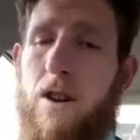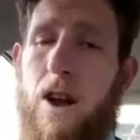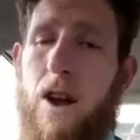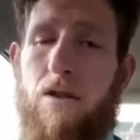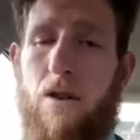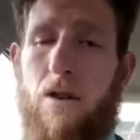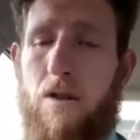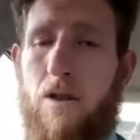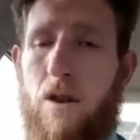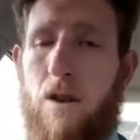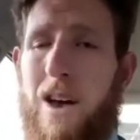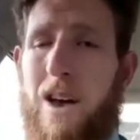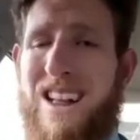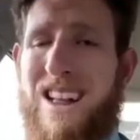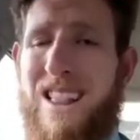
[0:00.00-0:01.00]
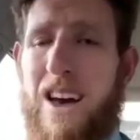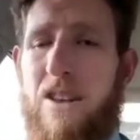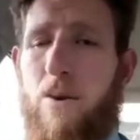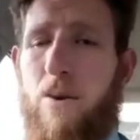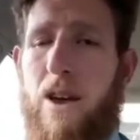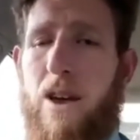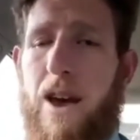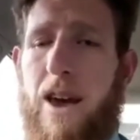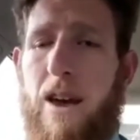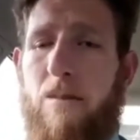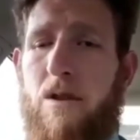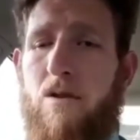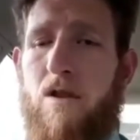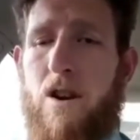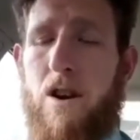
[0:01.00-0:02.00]
Last week I came to you and shared
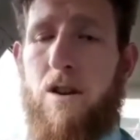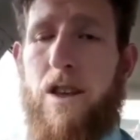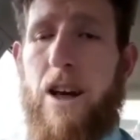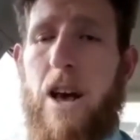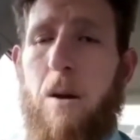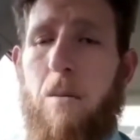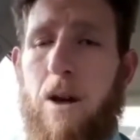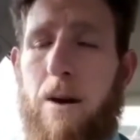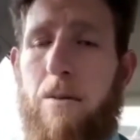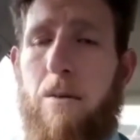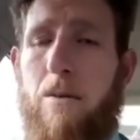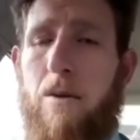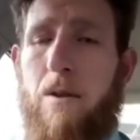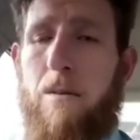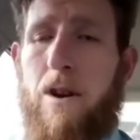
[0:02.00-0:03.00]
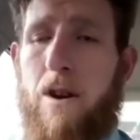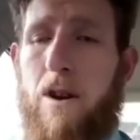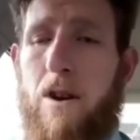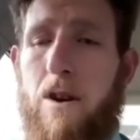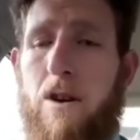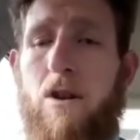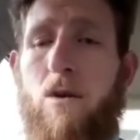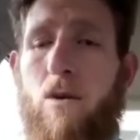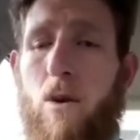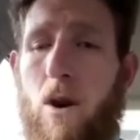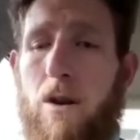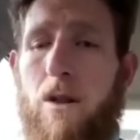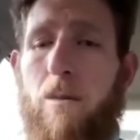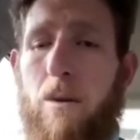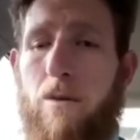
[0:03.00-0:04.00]
that black people in America, you are the
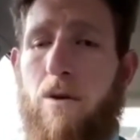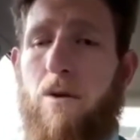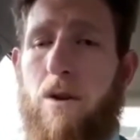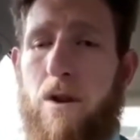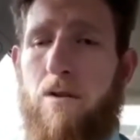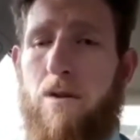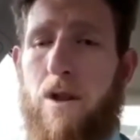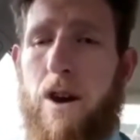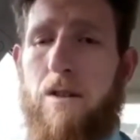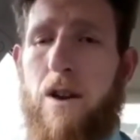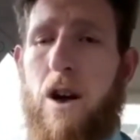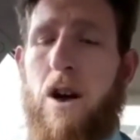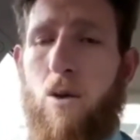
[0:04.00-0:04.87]
biblical Israelites.